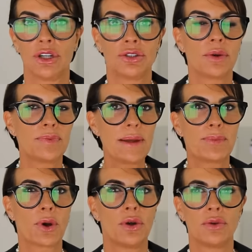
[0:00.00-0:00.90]
You know,
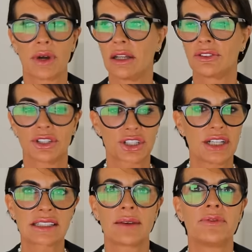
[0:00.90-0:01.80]
people who are
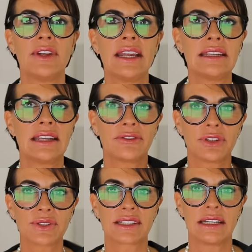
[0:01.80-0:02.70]
touching something
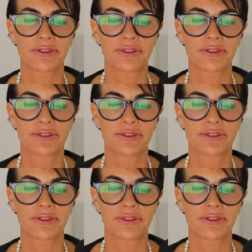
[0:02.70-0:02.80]
nervously.